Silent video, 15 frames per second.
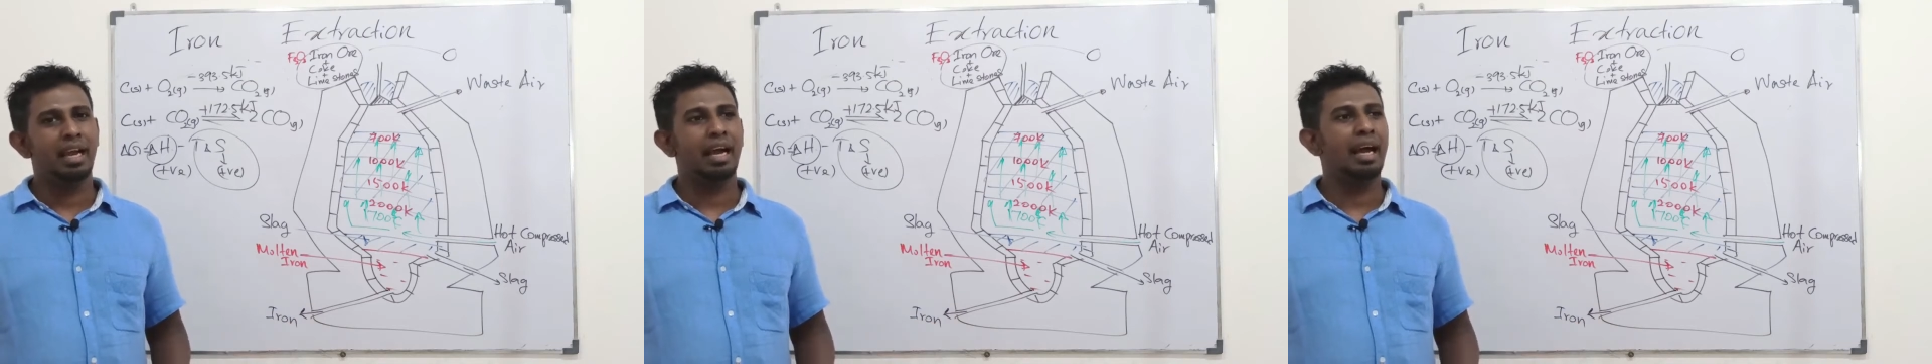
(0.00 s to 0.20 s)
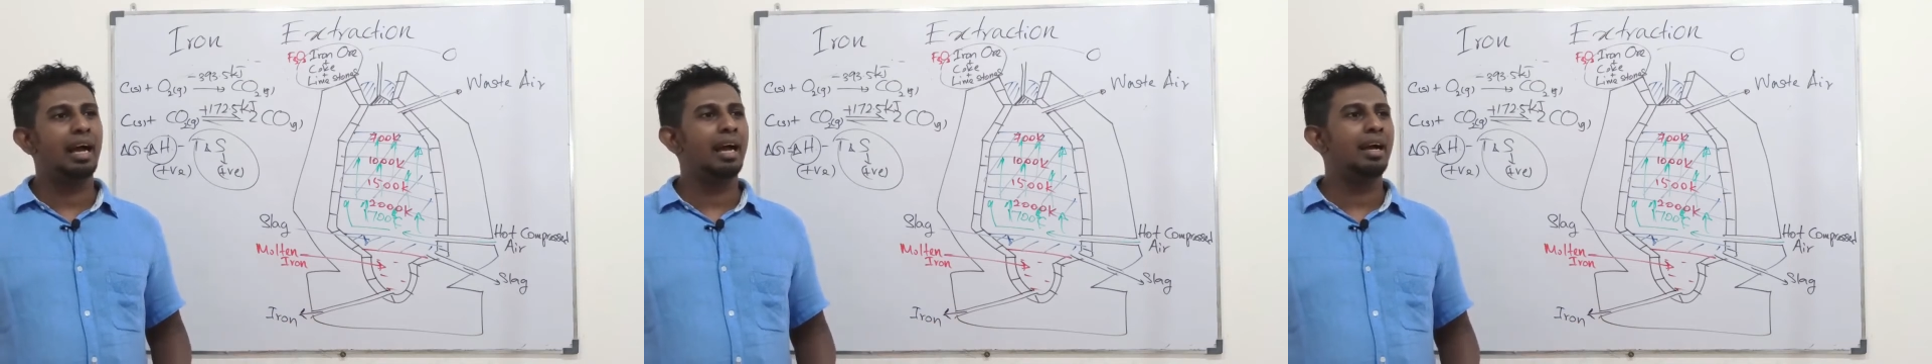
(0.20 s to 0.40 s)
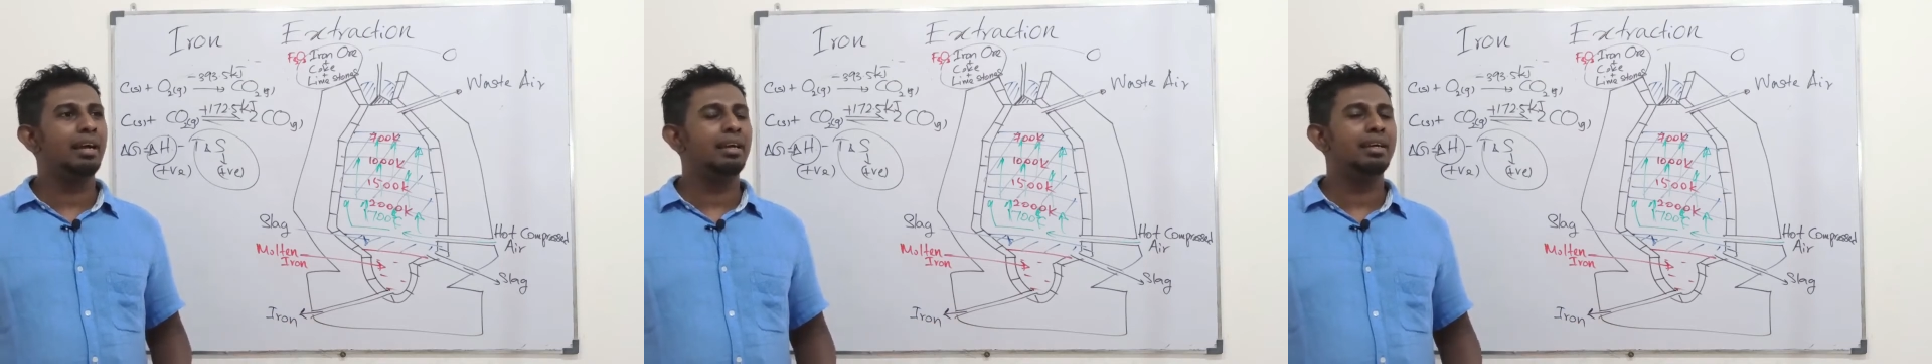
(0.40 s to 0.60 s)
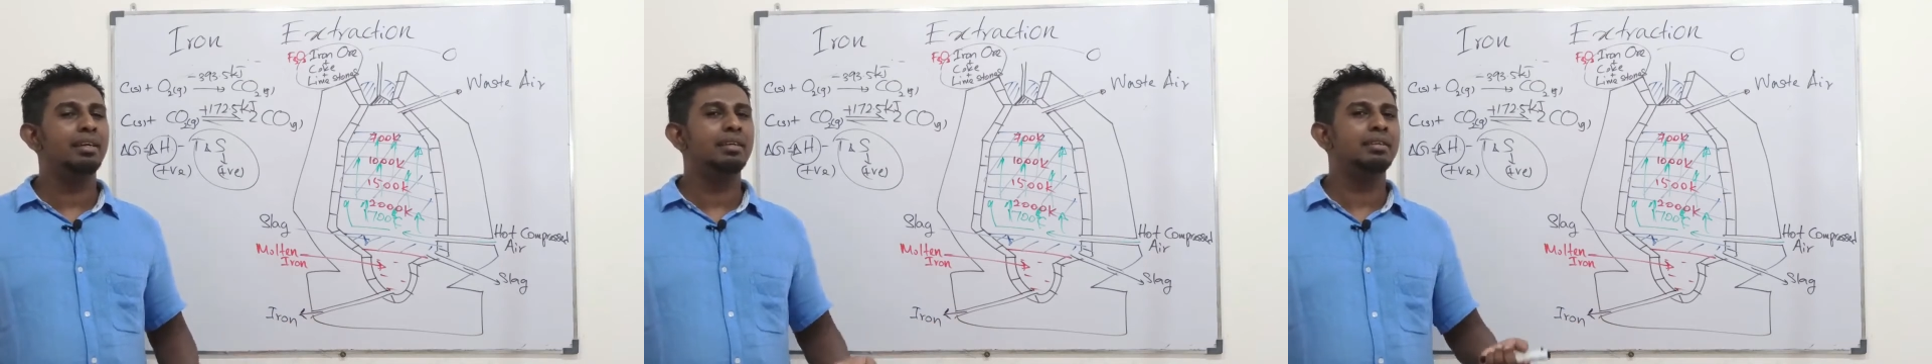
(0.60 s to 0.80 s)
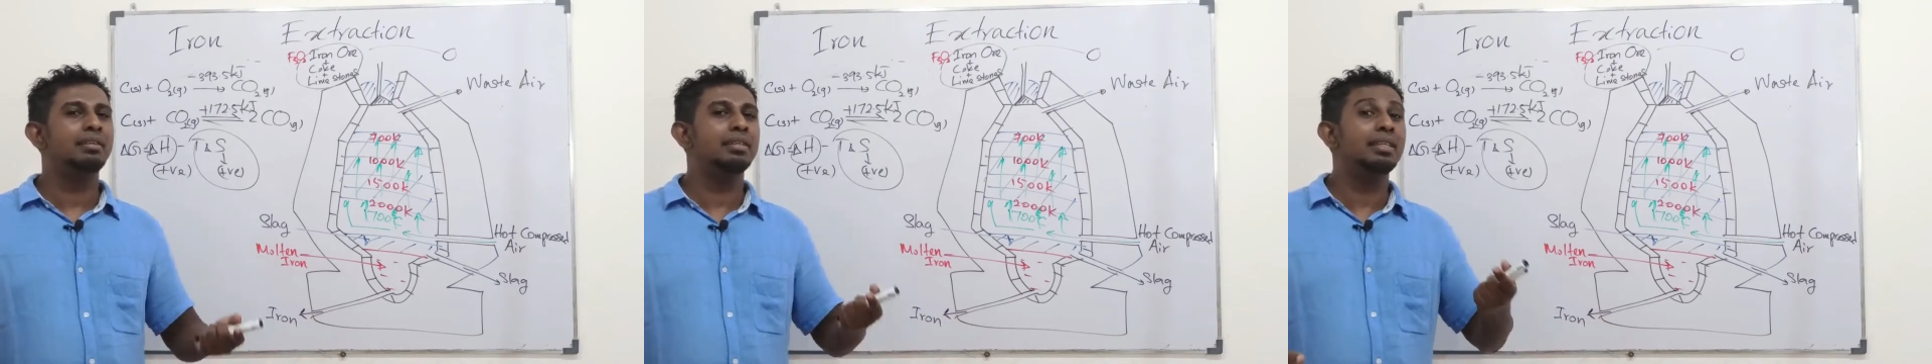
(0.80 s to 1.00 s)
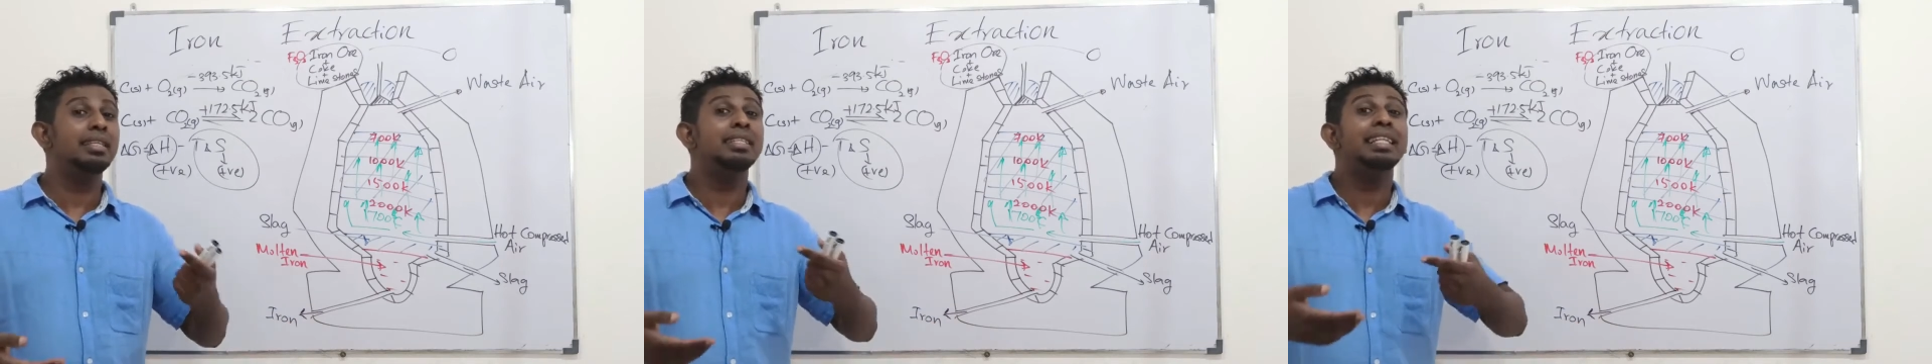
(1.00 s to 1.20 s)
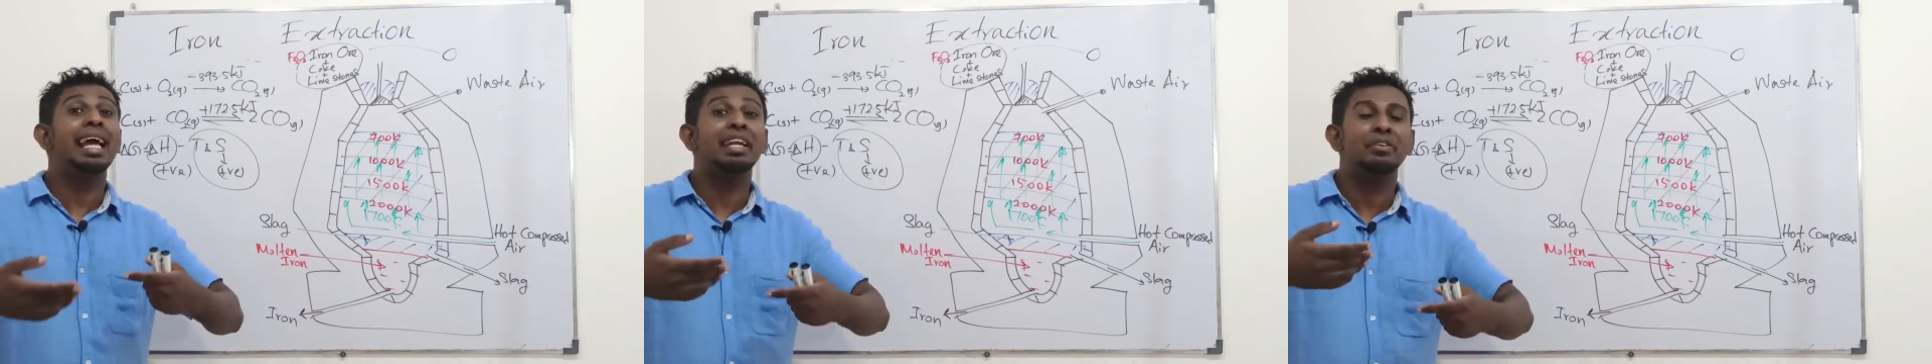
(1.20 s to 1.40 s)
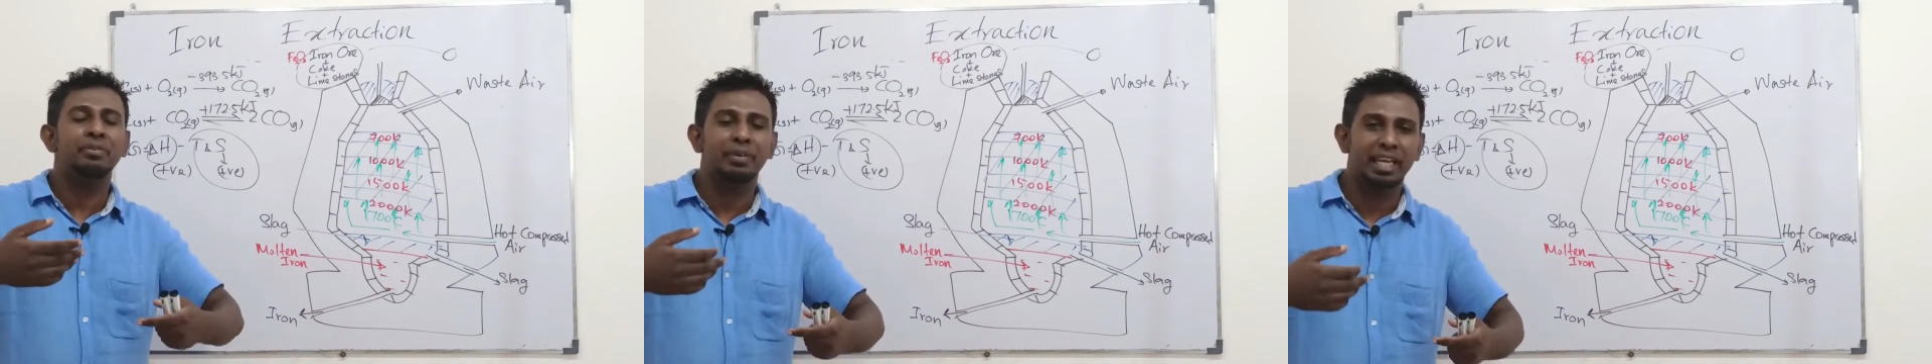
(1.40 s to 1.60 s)
are in
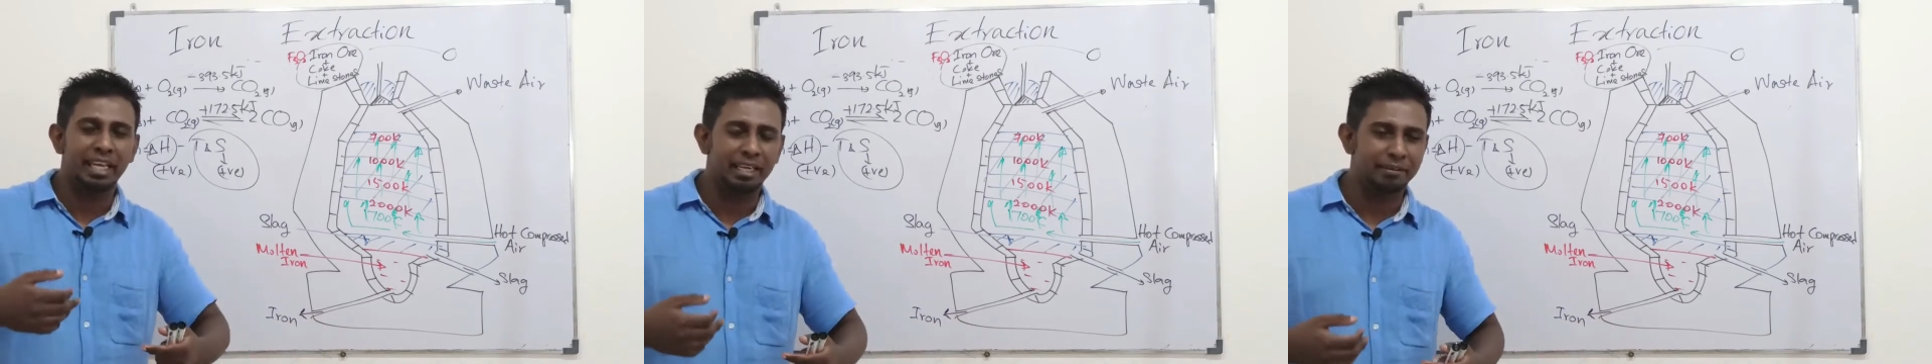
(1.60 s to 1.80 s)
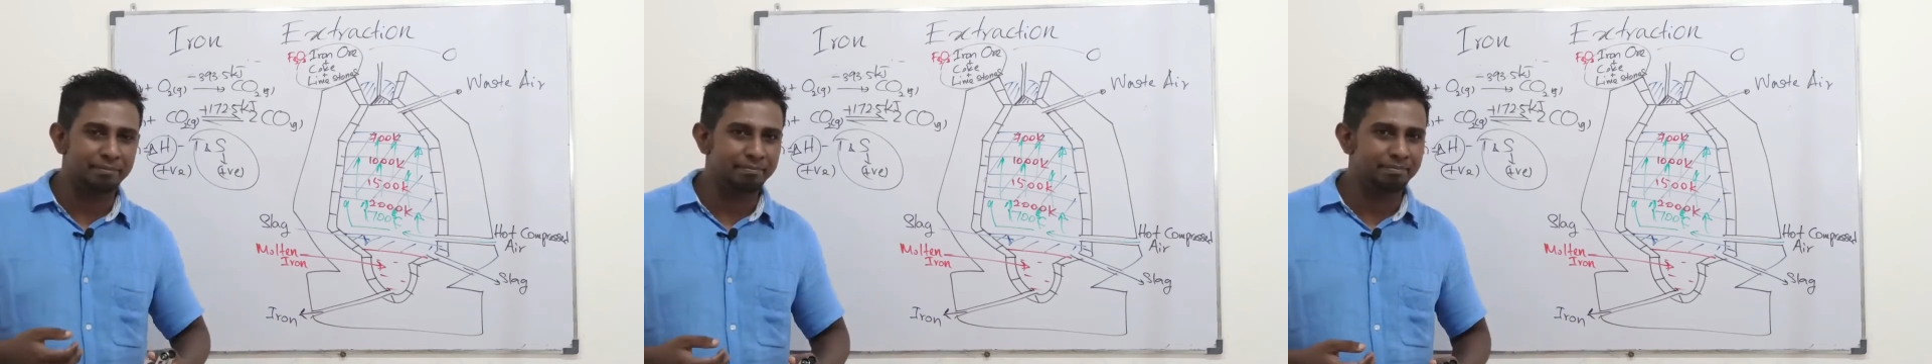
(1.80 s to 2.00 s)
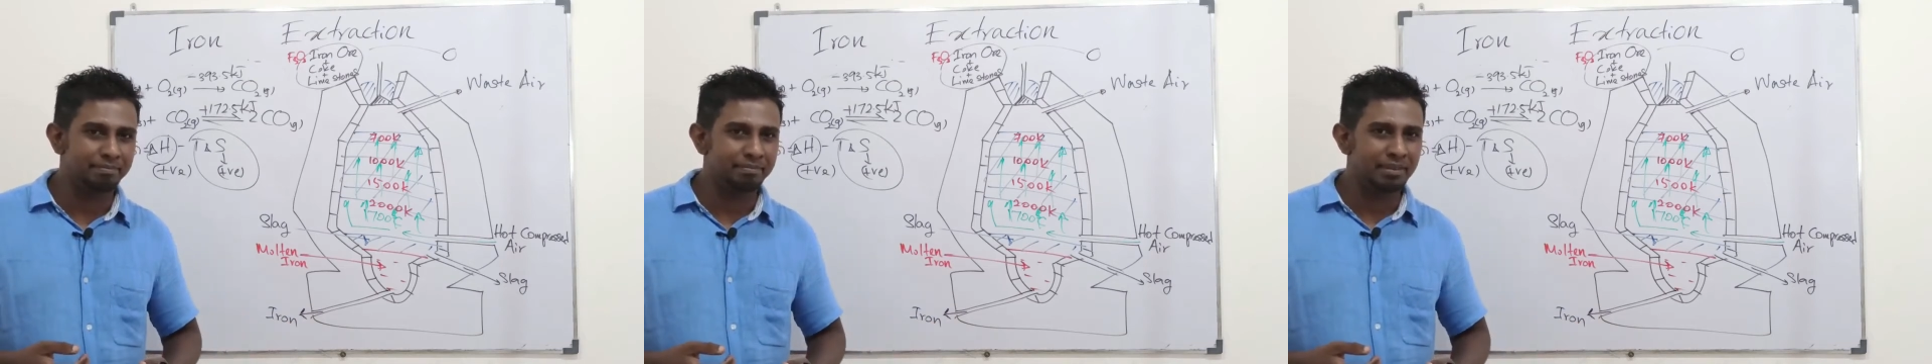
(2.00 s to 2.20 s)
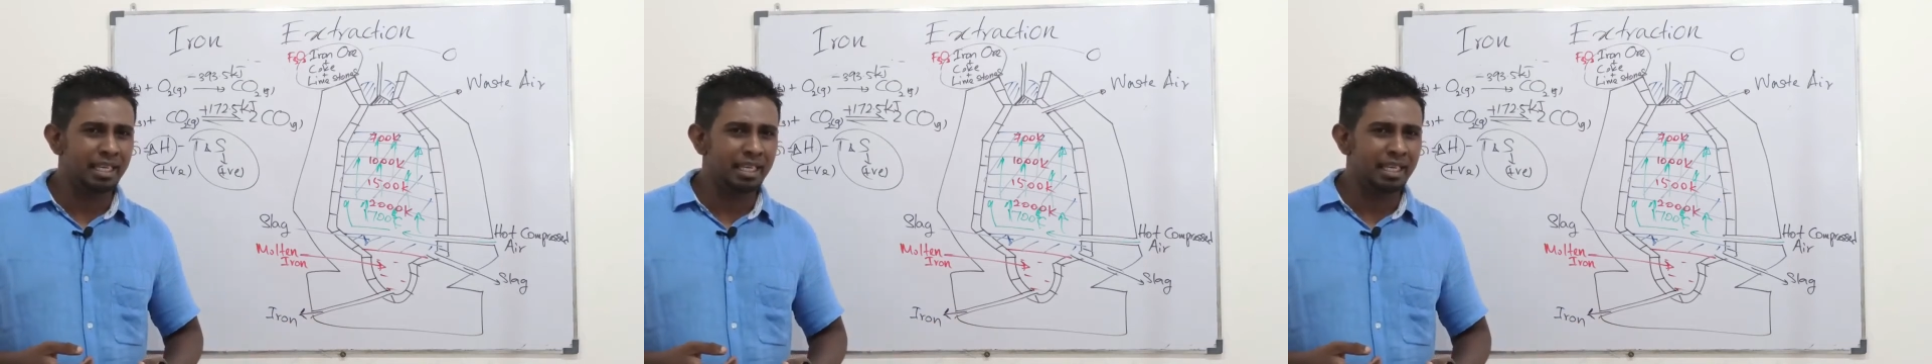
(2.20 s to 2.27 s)
that way.